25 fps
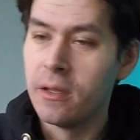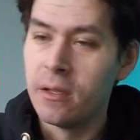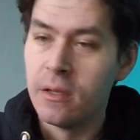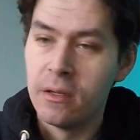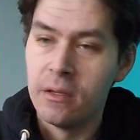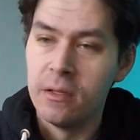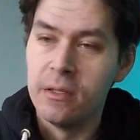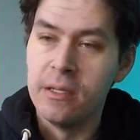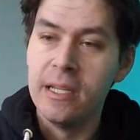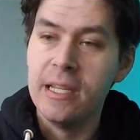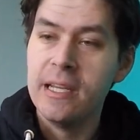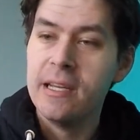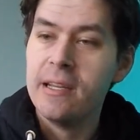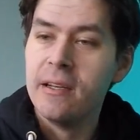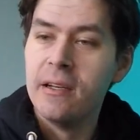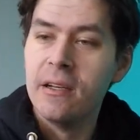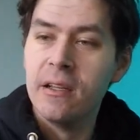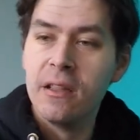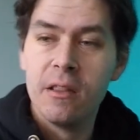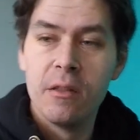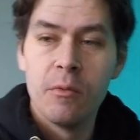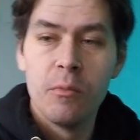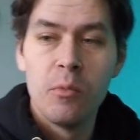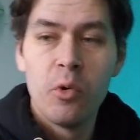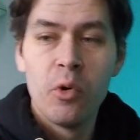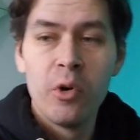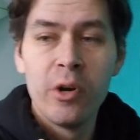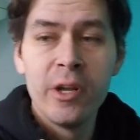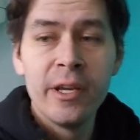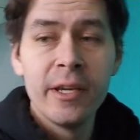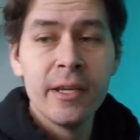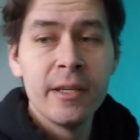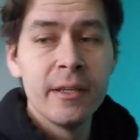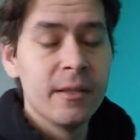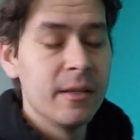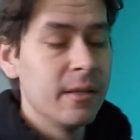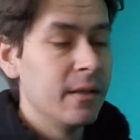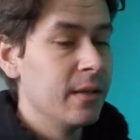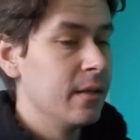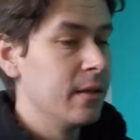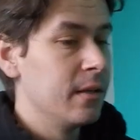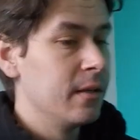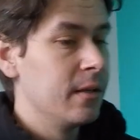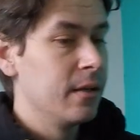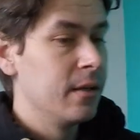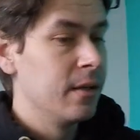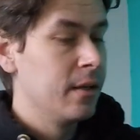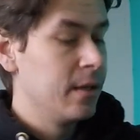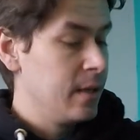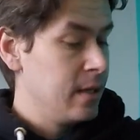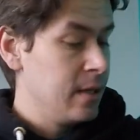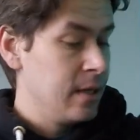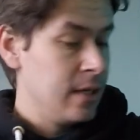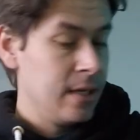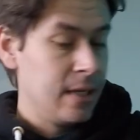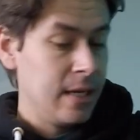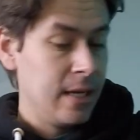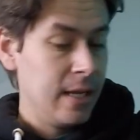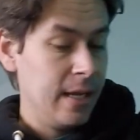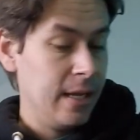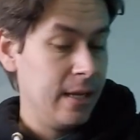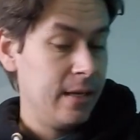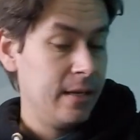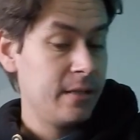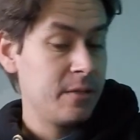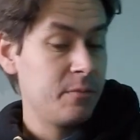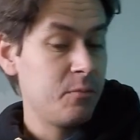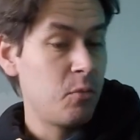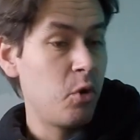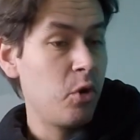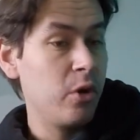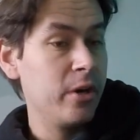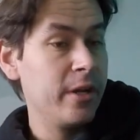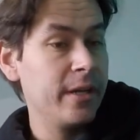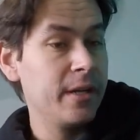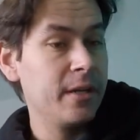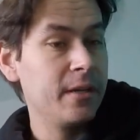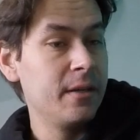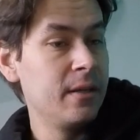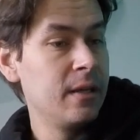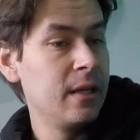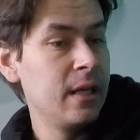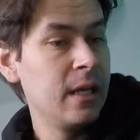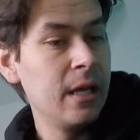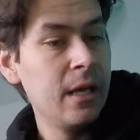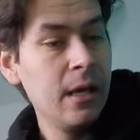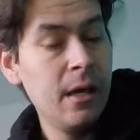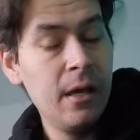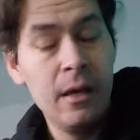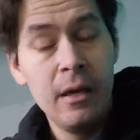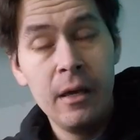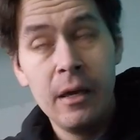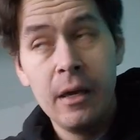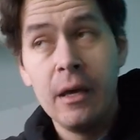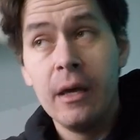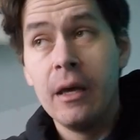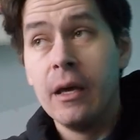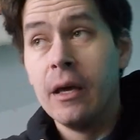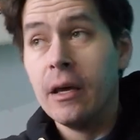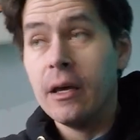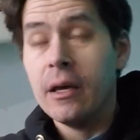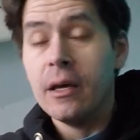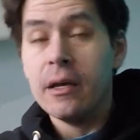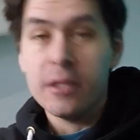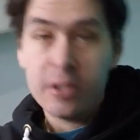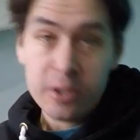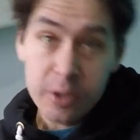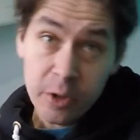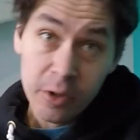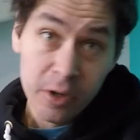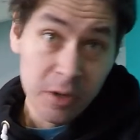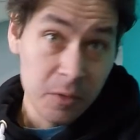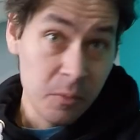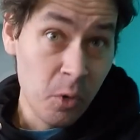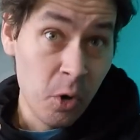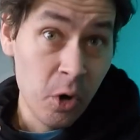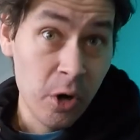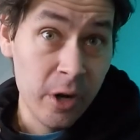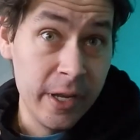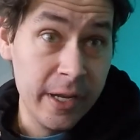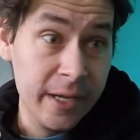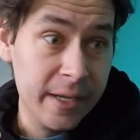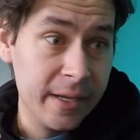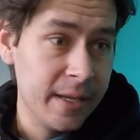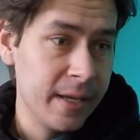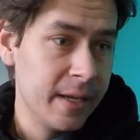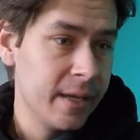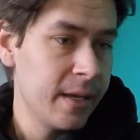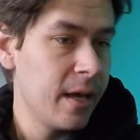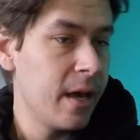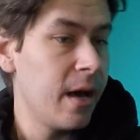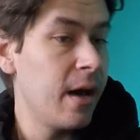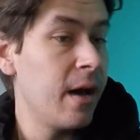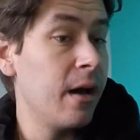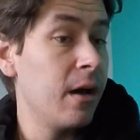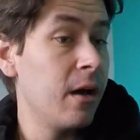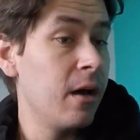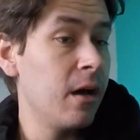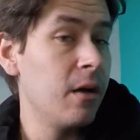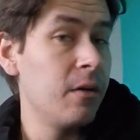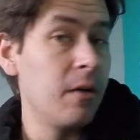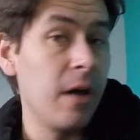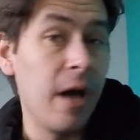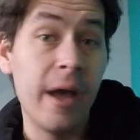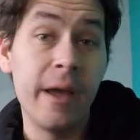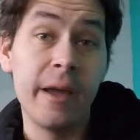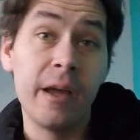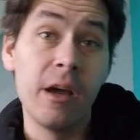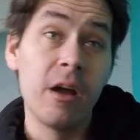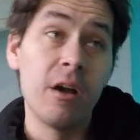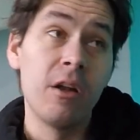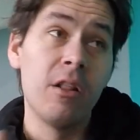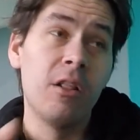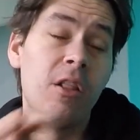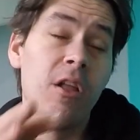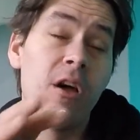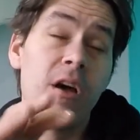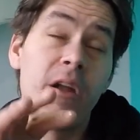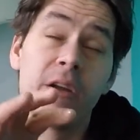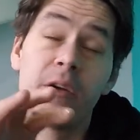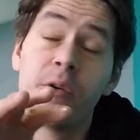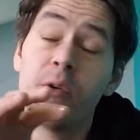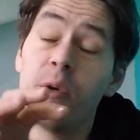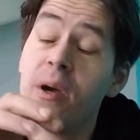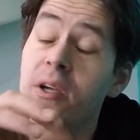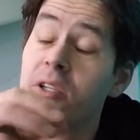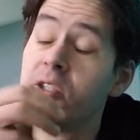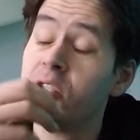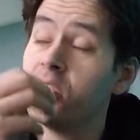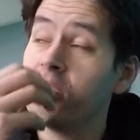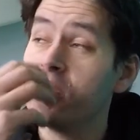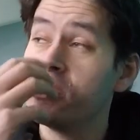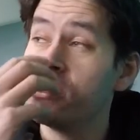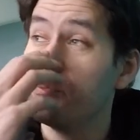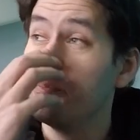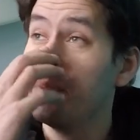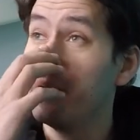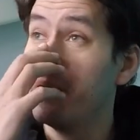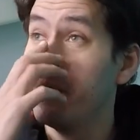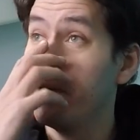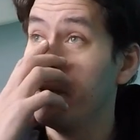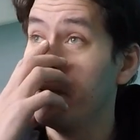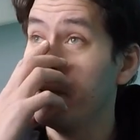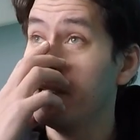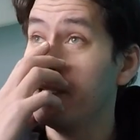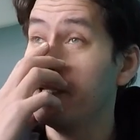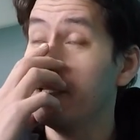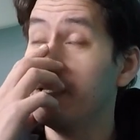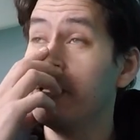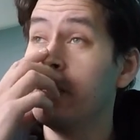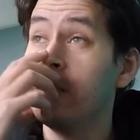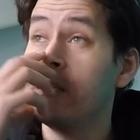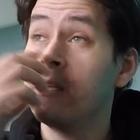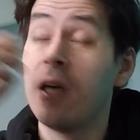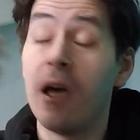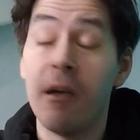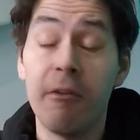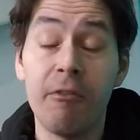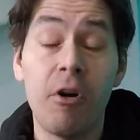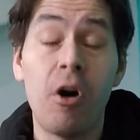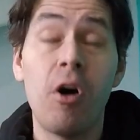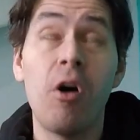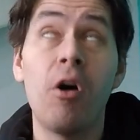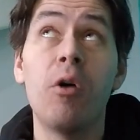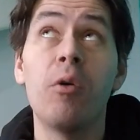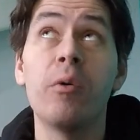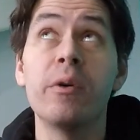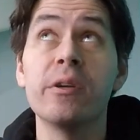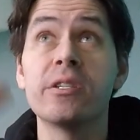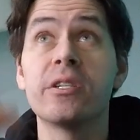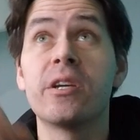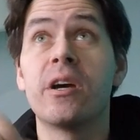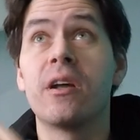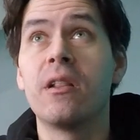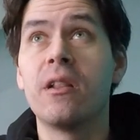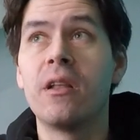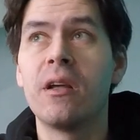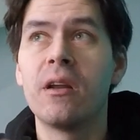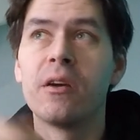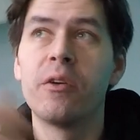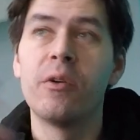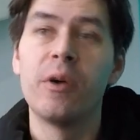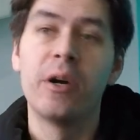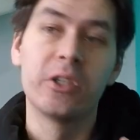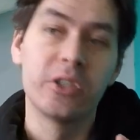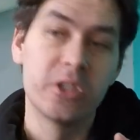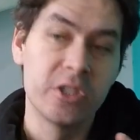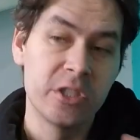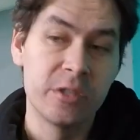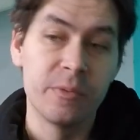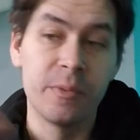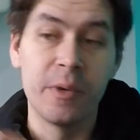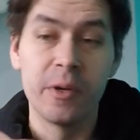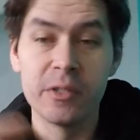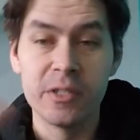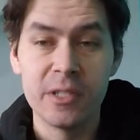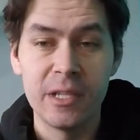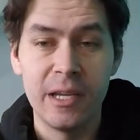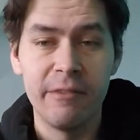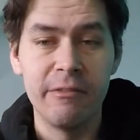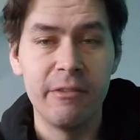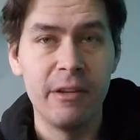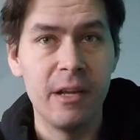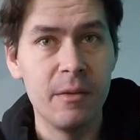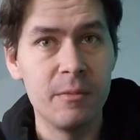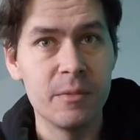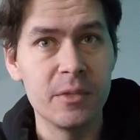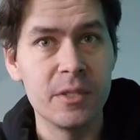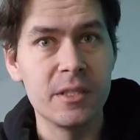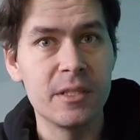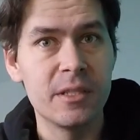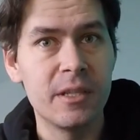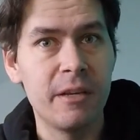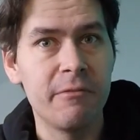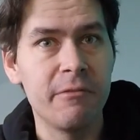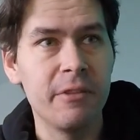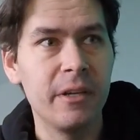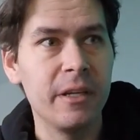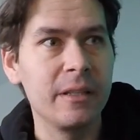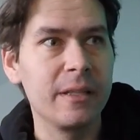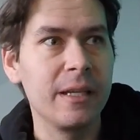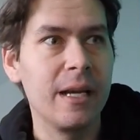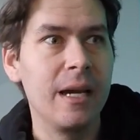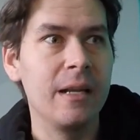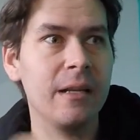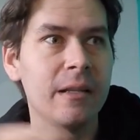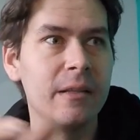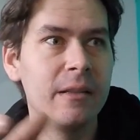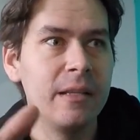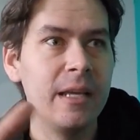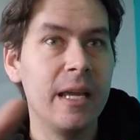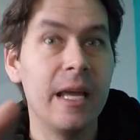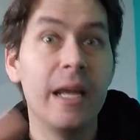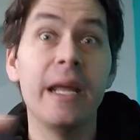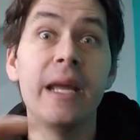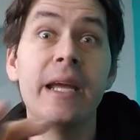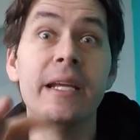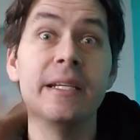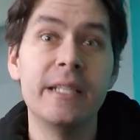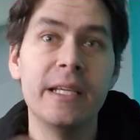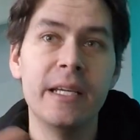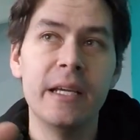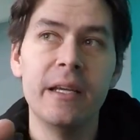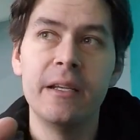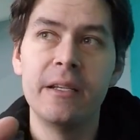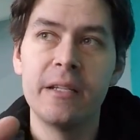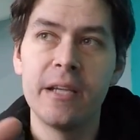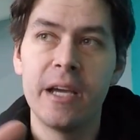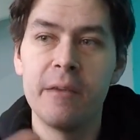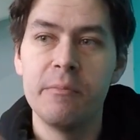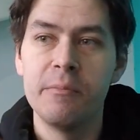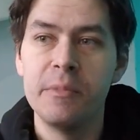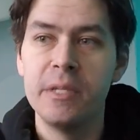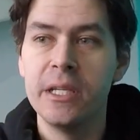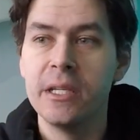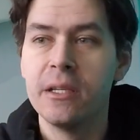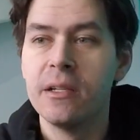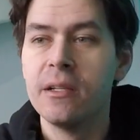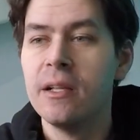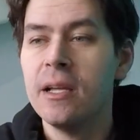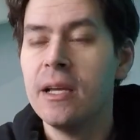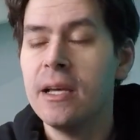Needed in the morning, and it's morning. So good morning. I got a lot of questions about, I've always got a lot of questions about 7Ms and stuff like that and the NAT type deal.